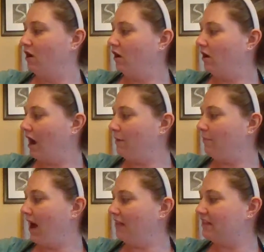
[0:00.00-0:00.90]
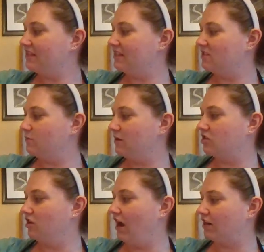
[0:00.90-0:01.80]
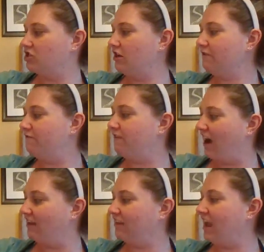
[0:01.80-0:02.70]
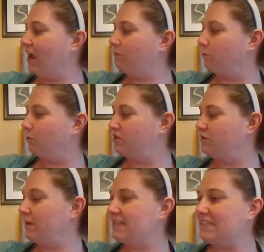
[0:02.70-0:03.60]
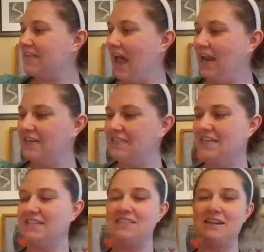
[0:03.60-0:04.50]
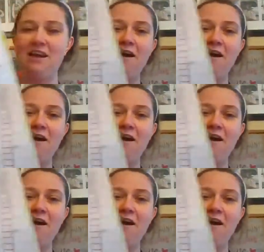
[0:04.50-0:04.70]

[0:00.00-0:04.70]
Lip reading: Her hypothesis was correct. She finally had room to be a scientist.